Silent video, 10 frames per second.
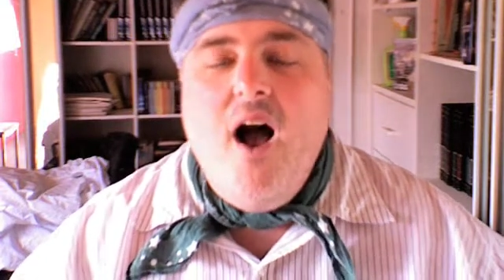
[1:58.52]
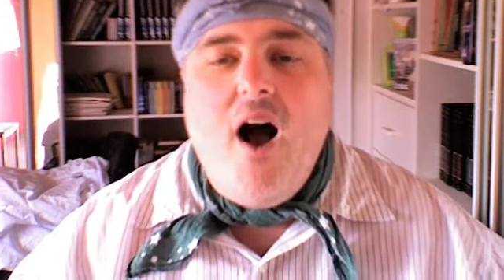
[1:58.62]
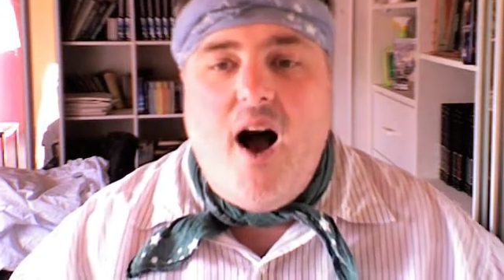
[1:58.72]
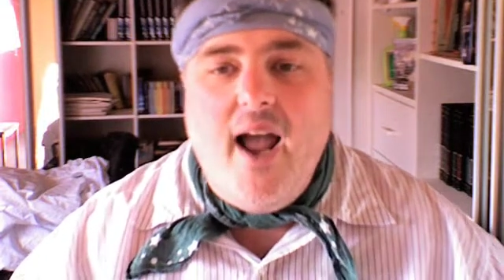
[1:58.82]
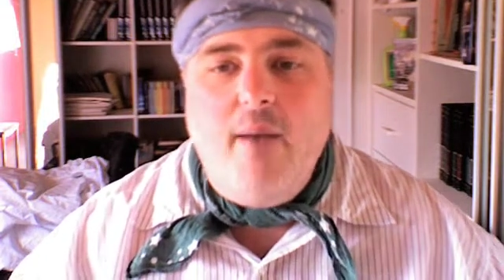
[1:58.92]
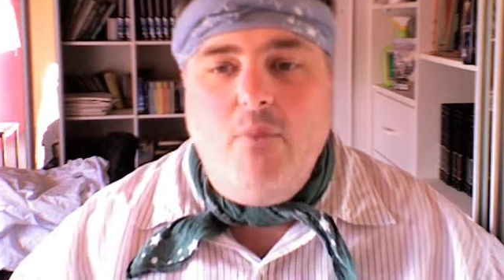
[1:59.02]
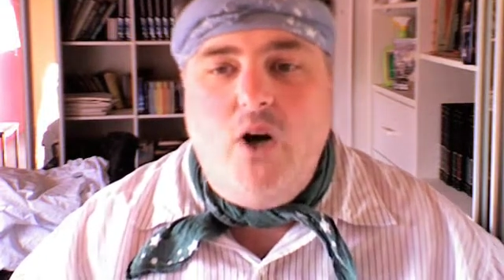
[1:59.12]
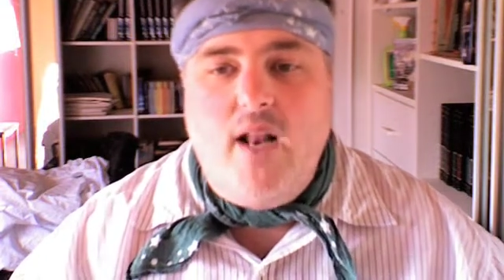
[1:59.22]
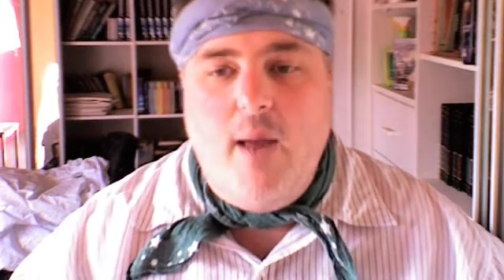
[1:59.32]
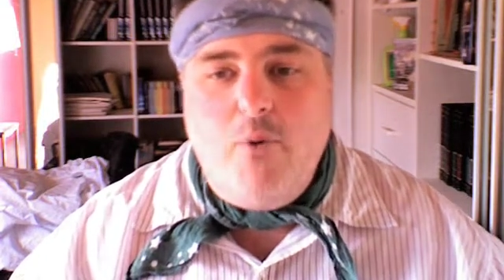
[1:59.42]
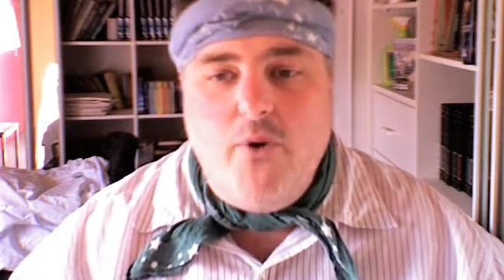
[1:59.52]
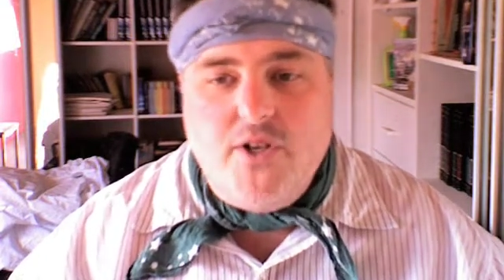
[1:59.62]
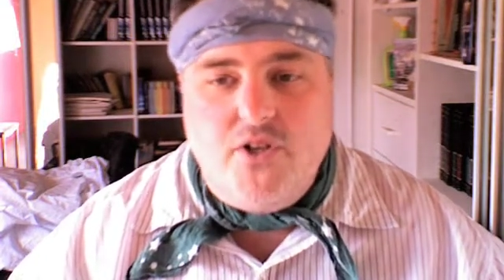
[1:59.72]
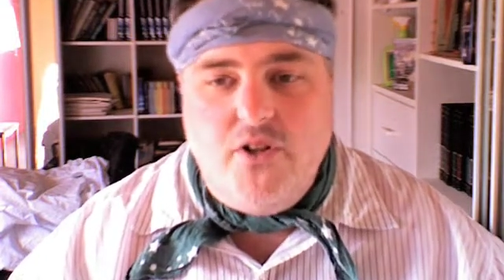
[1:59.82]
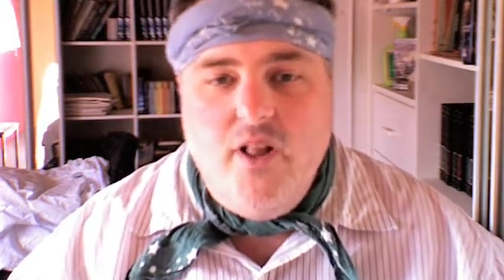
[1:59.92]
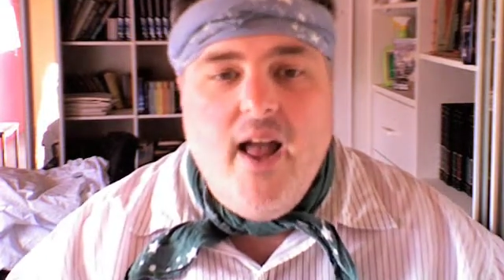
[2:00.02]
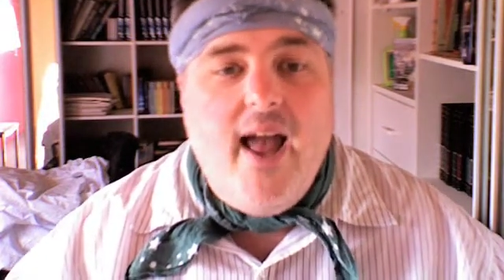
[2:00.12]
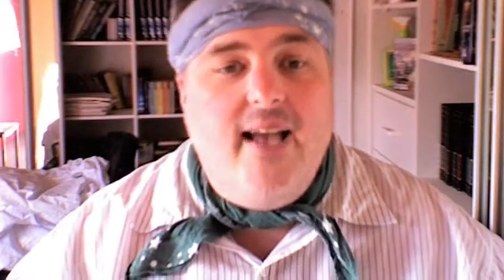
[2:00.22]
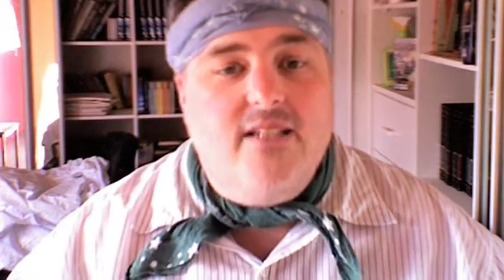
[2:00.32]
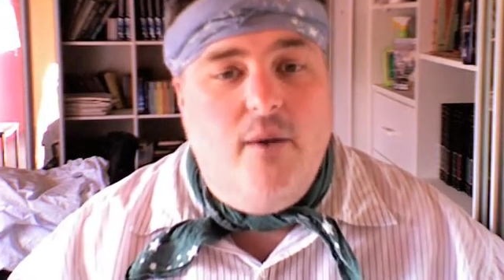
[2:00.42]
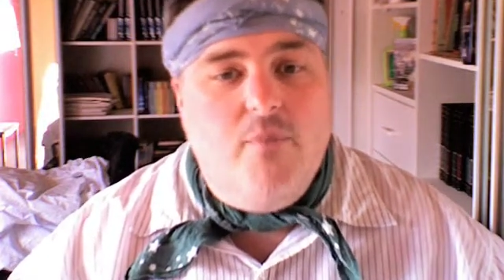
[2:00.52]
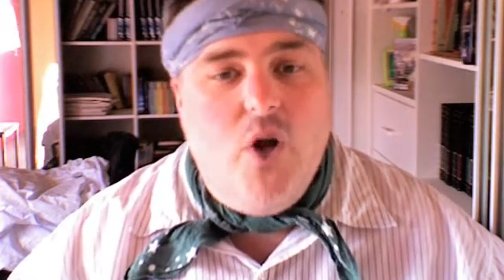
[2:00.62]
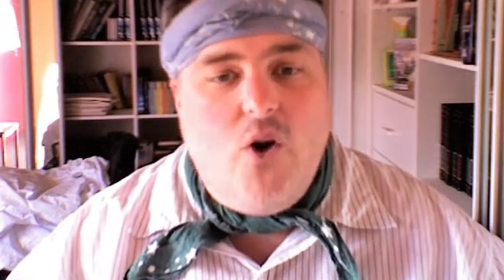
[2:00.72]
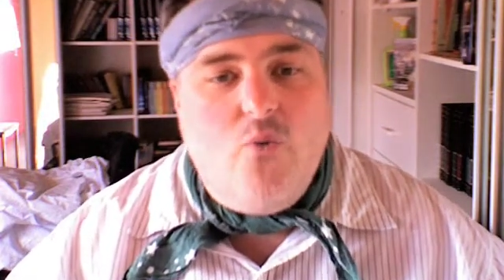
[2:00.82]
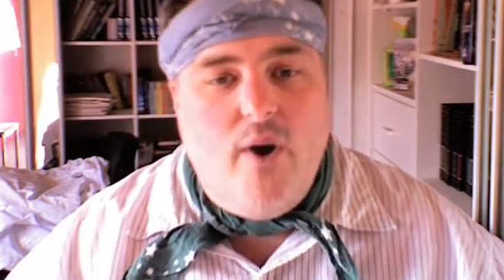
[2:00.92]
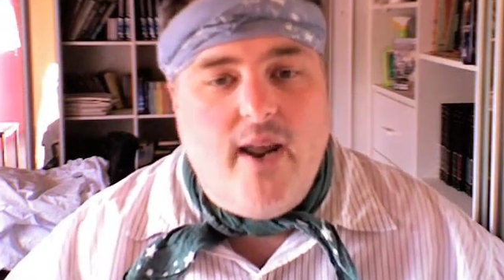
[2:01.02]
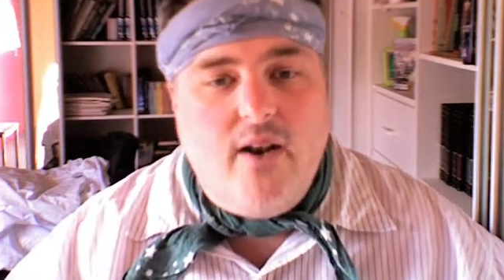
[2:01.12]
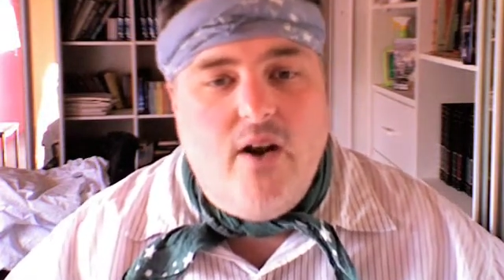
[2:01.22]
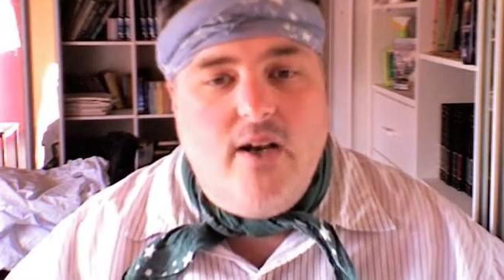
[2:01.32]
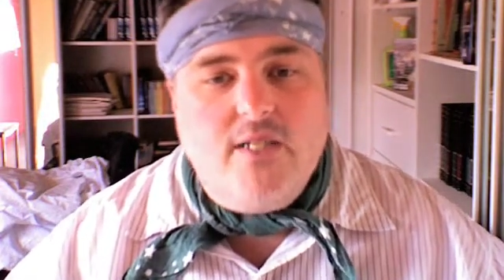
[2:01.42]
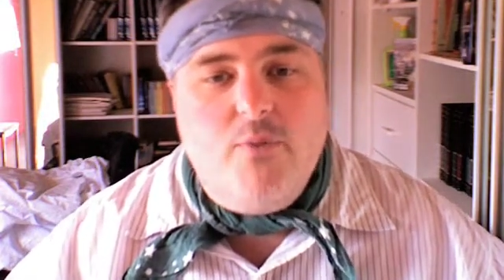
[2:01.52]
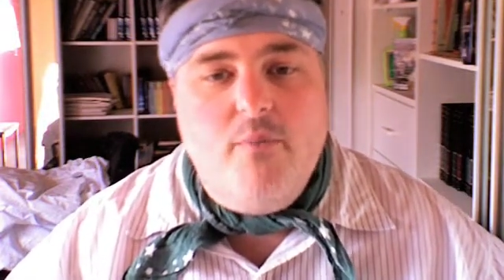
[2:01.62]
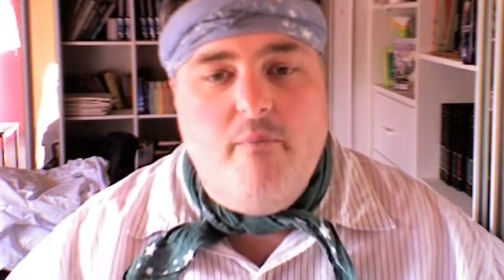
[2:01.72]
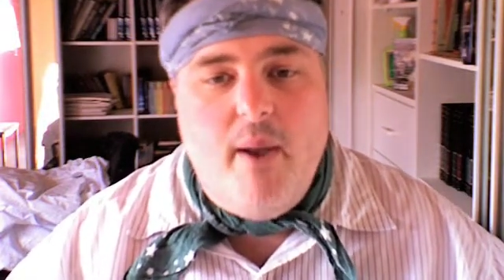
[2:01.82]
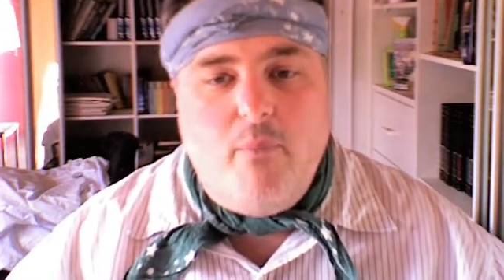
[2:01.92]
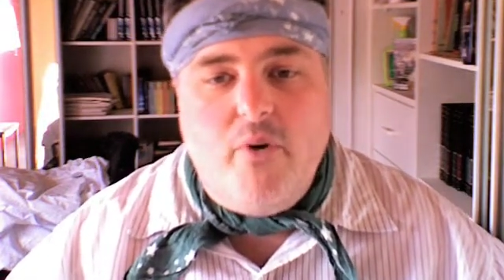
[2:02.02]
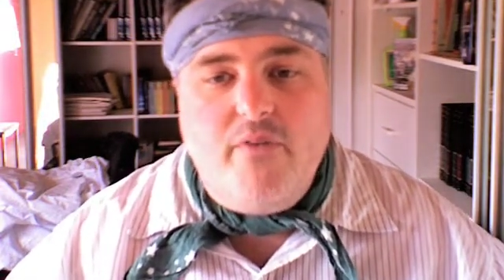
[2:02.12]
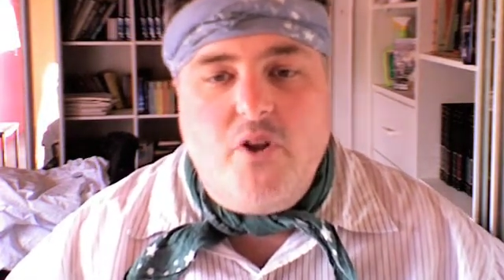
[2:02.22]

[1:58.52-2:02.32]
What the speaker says: I am not Aboriginal, as I'm not a recognizable member of the